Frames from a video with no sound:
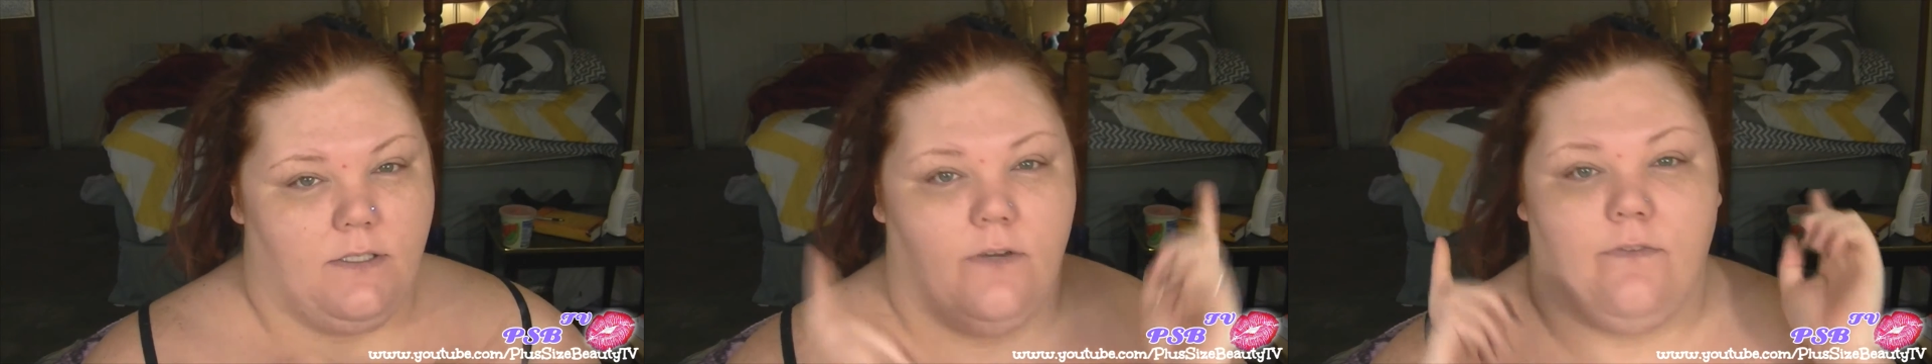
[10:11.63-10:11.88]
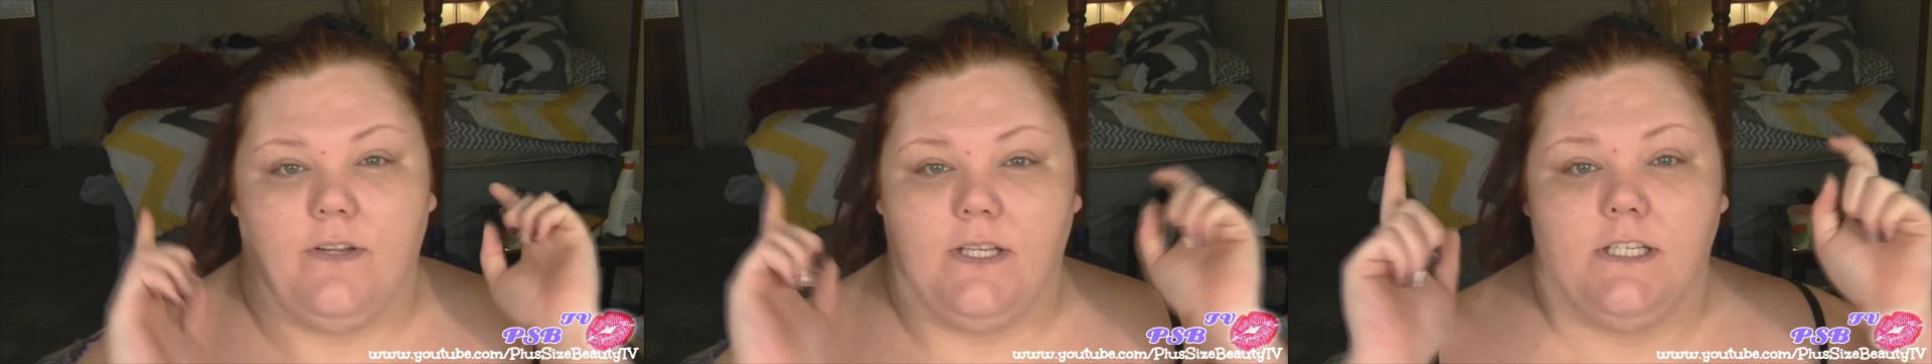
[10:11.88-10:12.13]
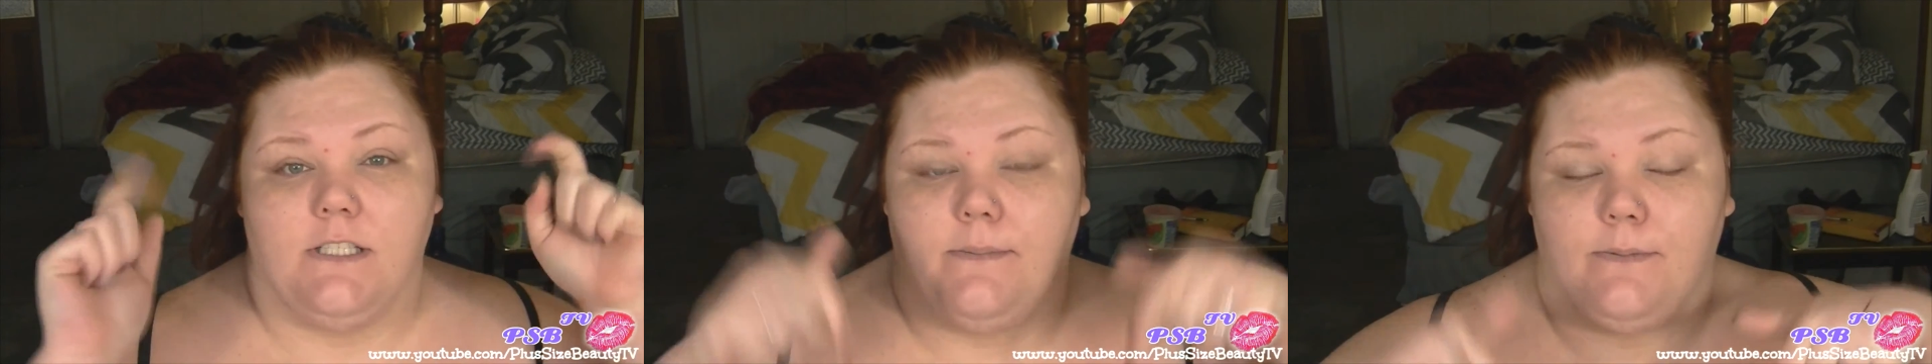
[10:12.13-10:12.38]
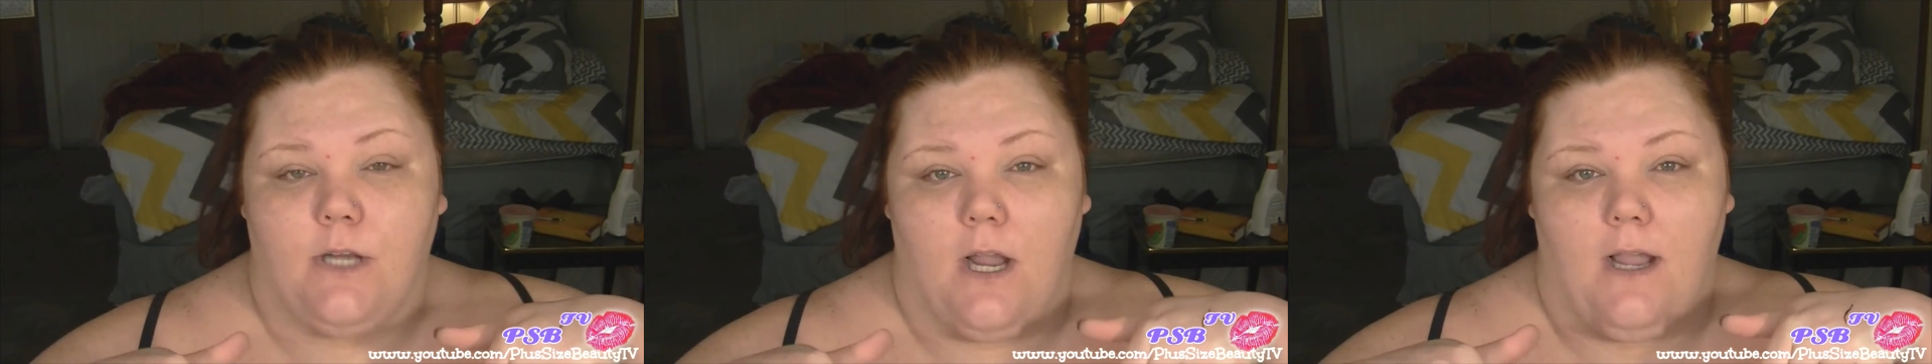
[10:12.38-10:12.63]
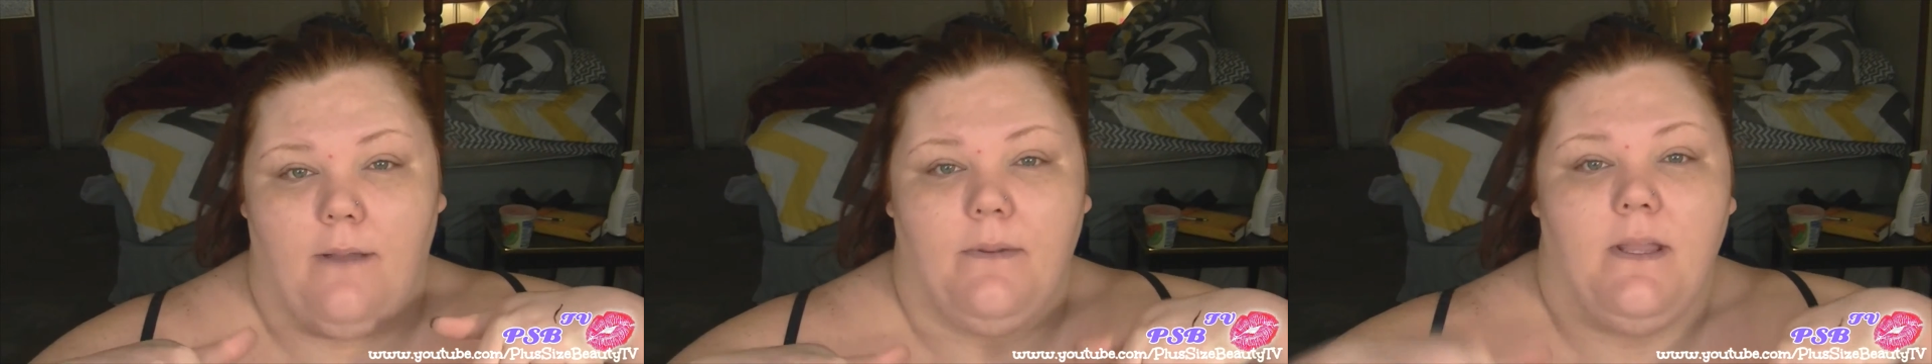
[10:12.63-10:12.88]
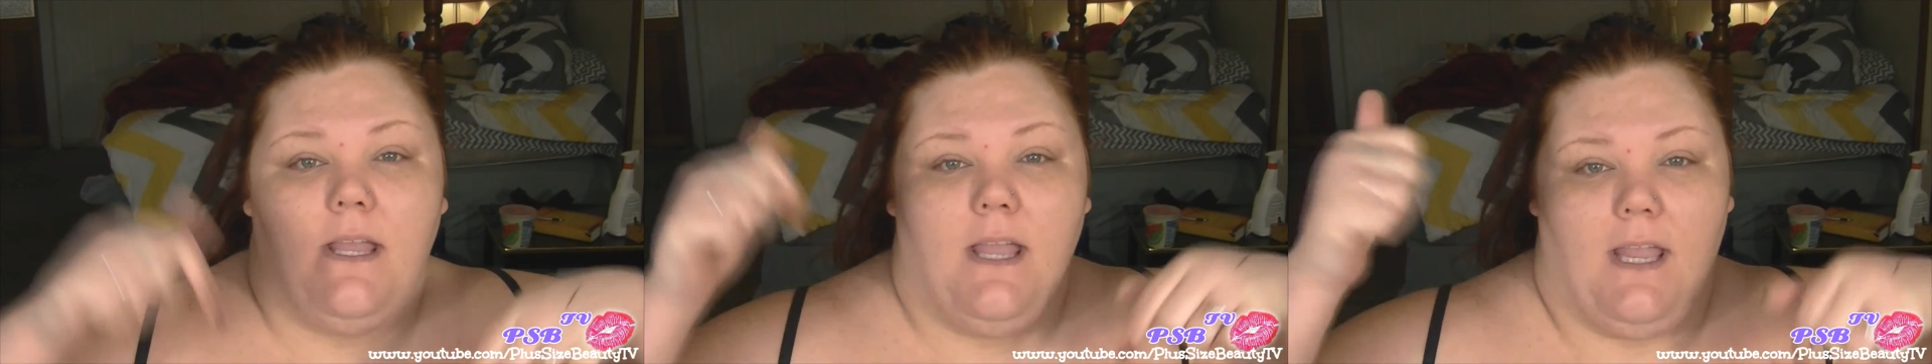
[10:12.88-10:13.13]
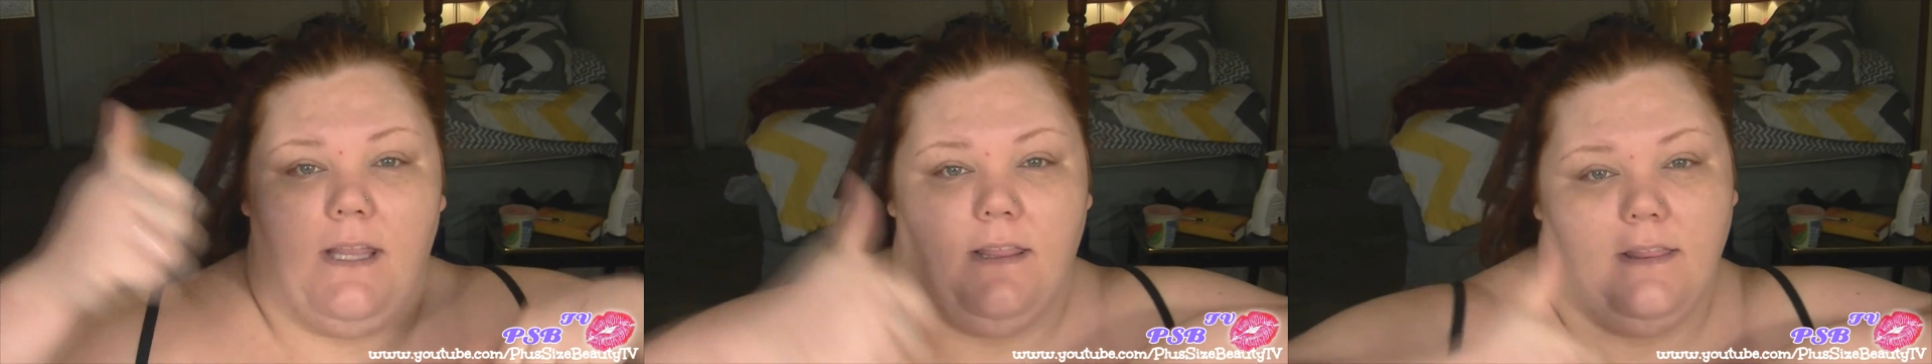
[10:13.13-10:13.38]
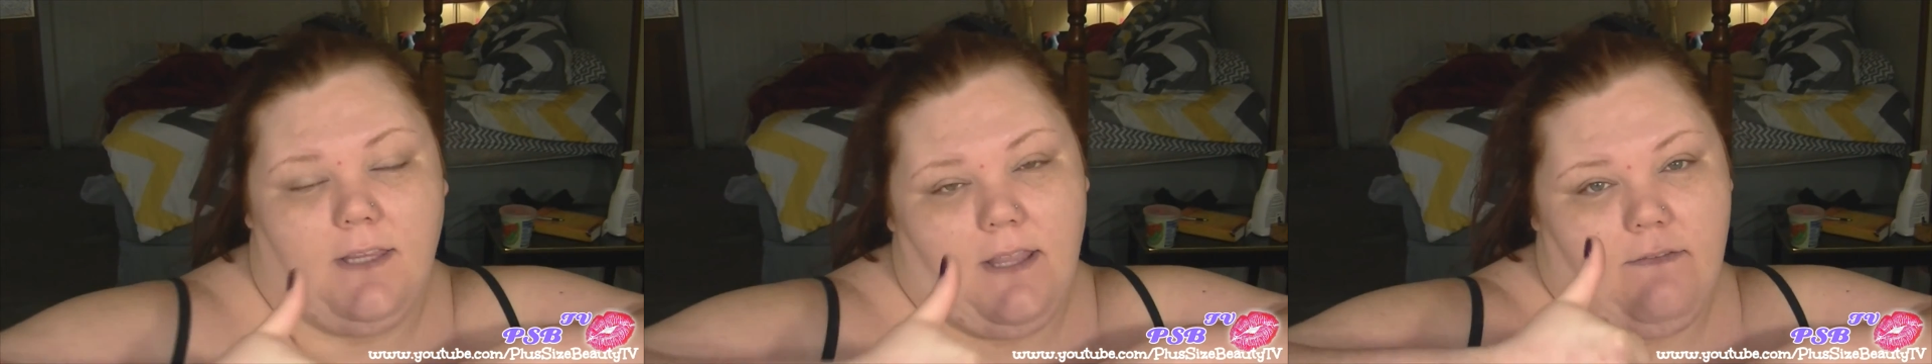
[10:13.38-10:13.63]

Don't forget to subscribe and